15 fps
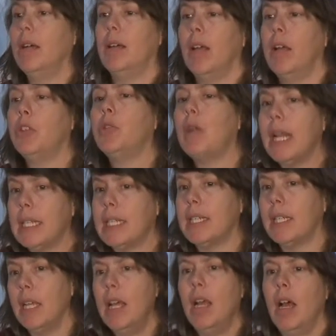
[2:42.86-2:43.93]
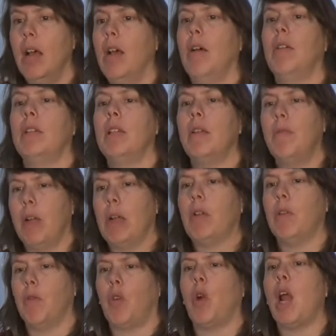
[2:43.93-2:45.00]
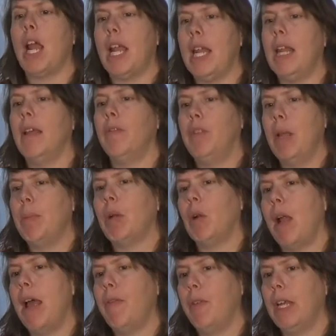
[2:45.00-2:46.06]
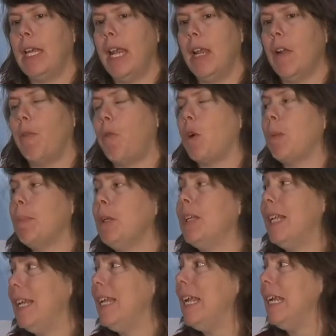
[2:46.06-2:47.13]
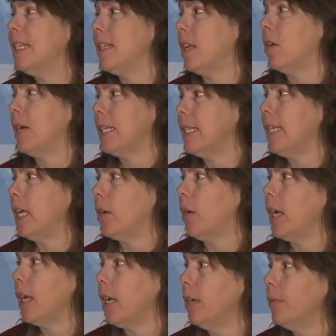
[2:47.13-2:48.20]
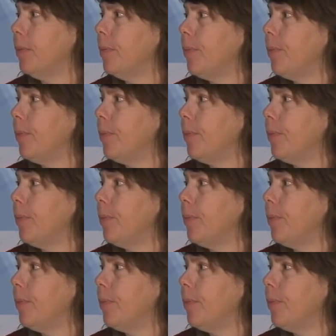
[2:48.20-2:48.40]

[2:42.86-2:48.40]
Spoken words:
address the variety of demographic and affordability needs that are at stake right now.